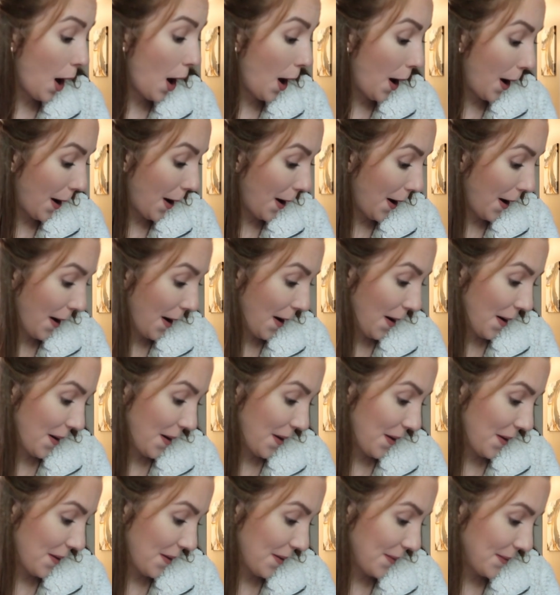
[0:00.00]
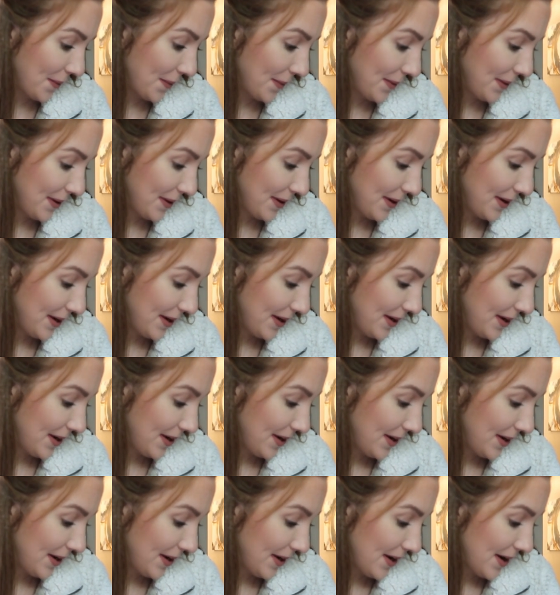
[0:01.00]
Oh.
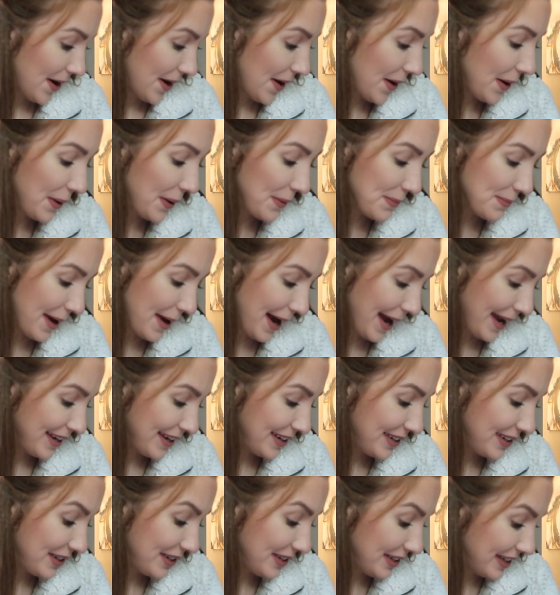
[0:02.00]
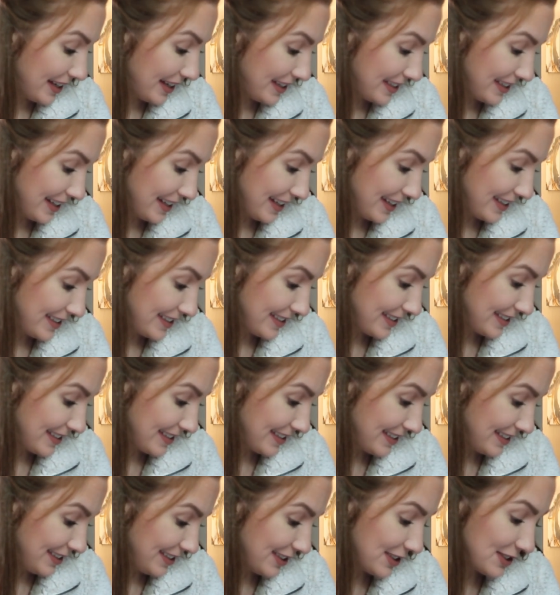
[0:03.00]
Oh my goodness.
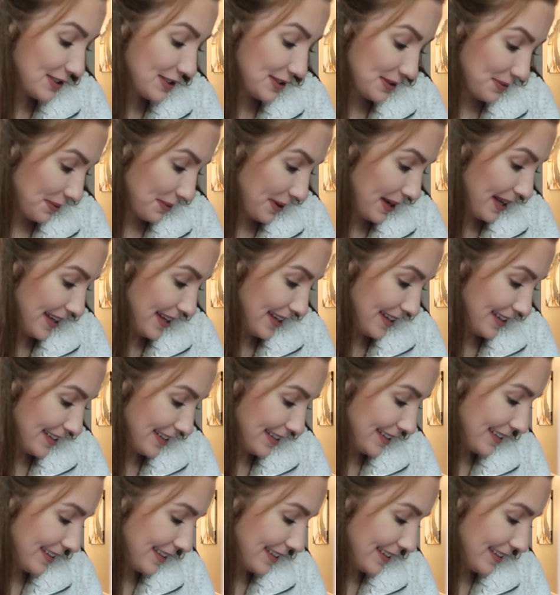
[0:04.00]
You're sweet.